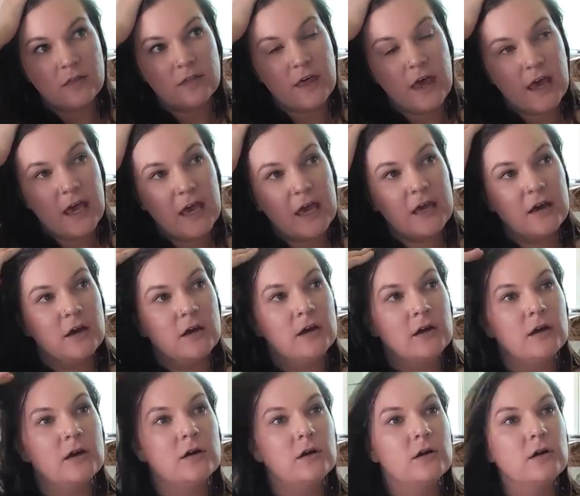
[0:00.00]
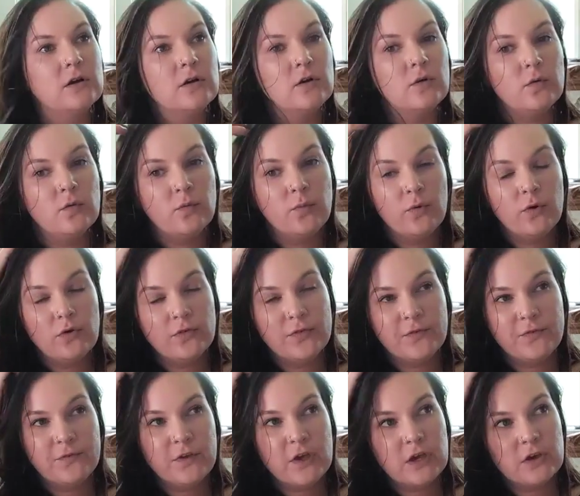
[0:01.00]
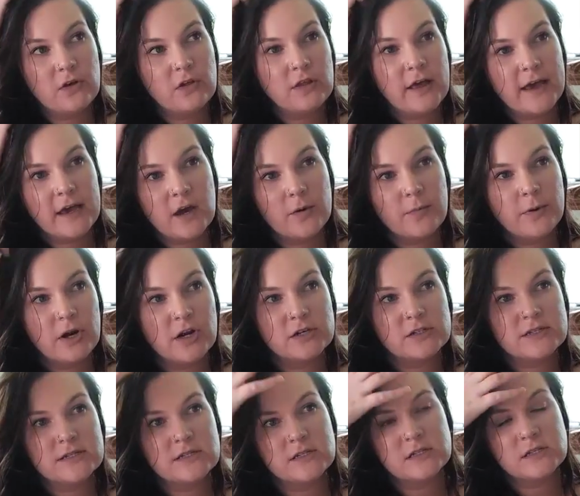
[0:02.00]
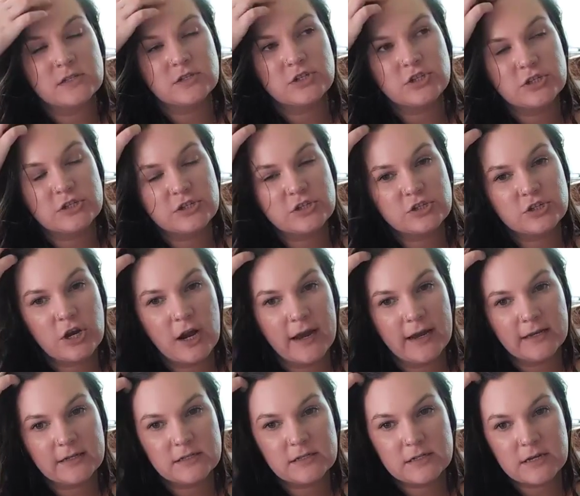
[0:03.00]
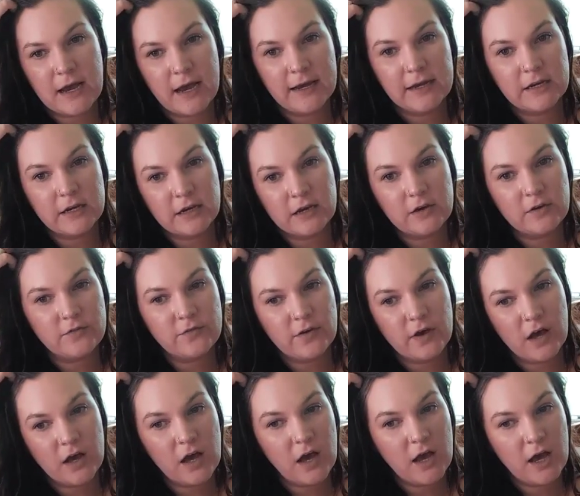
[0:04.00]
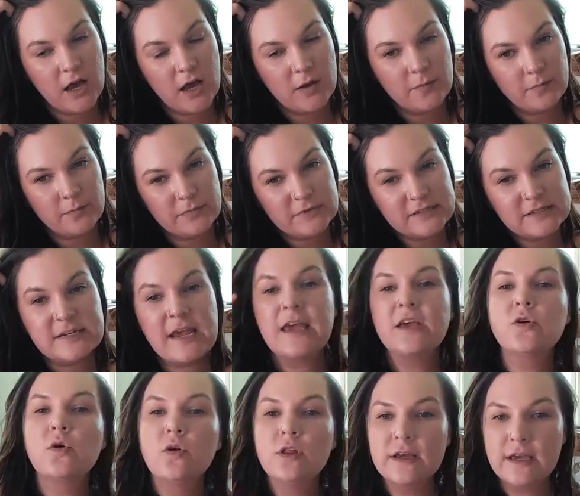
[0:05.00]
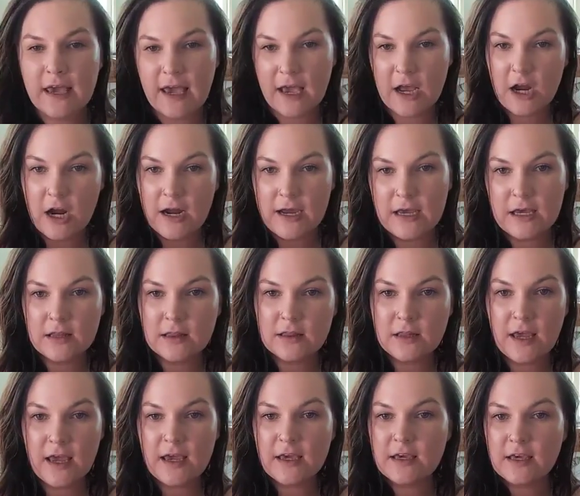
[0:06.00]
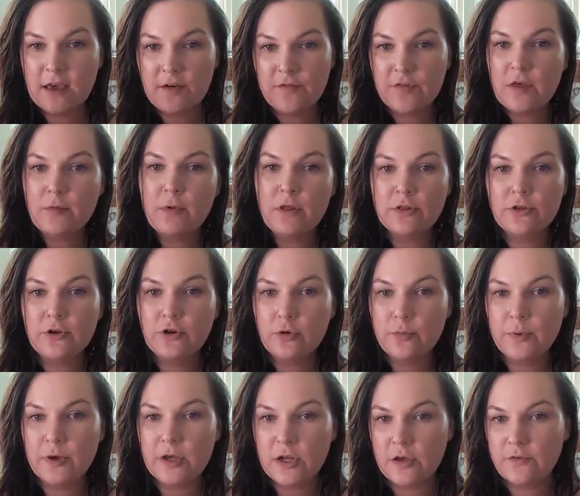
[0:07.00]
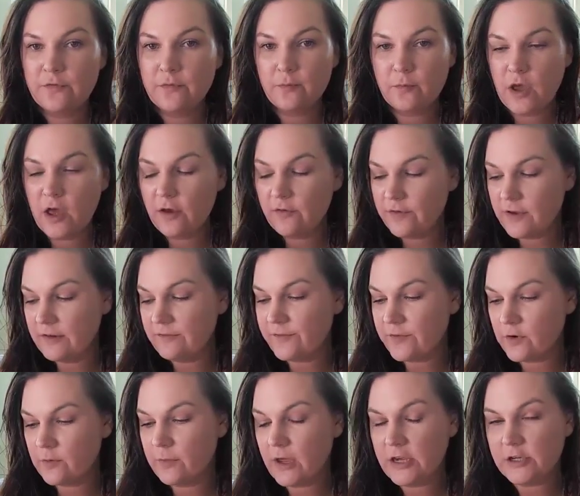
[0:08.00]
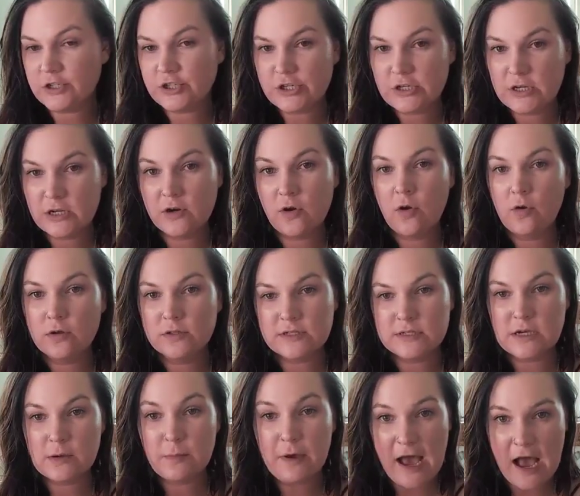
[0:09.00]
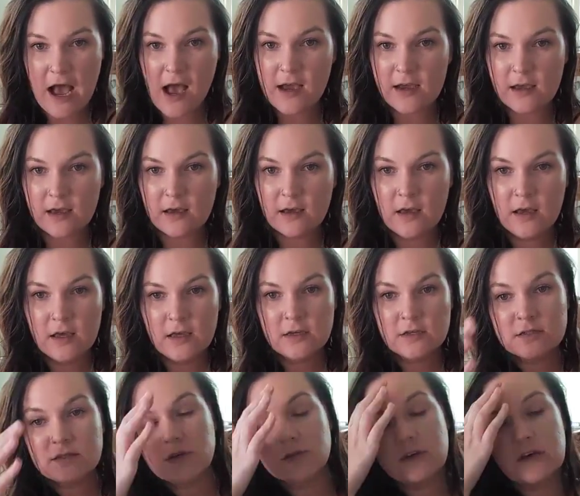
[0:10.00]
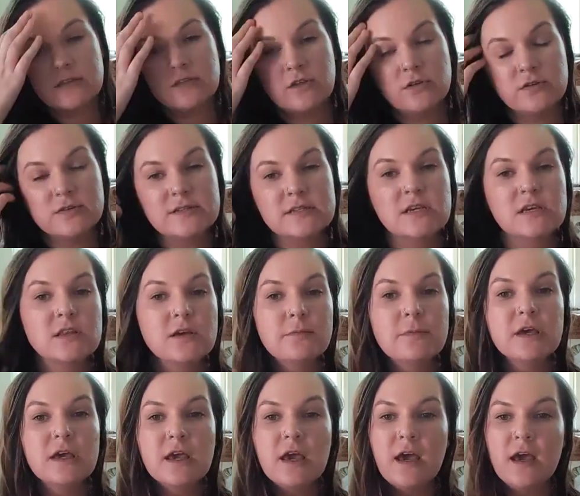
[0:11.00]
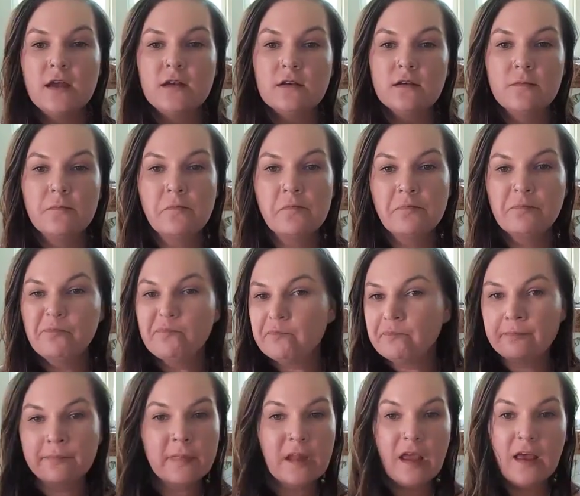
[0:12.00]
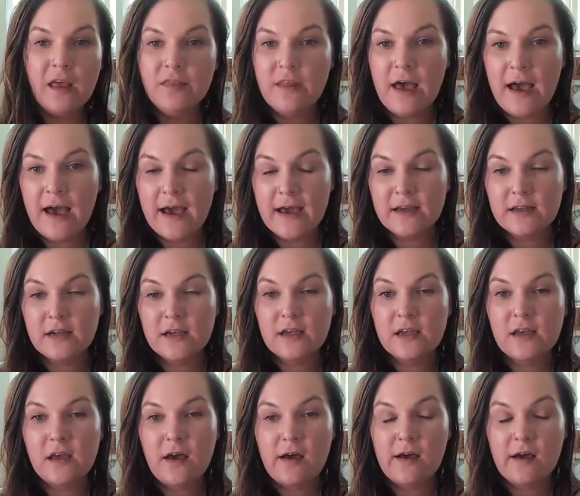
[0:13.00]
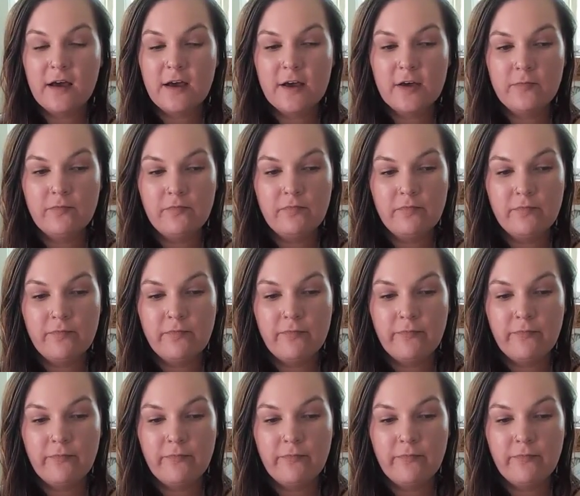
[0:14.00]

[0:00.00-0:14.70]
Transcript: they will feel like a person is just trying to kind of um, dangle a carrot, like give them a little bit of, of information and holding back so that they'll see them again. And that um,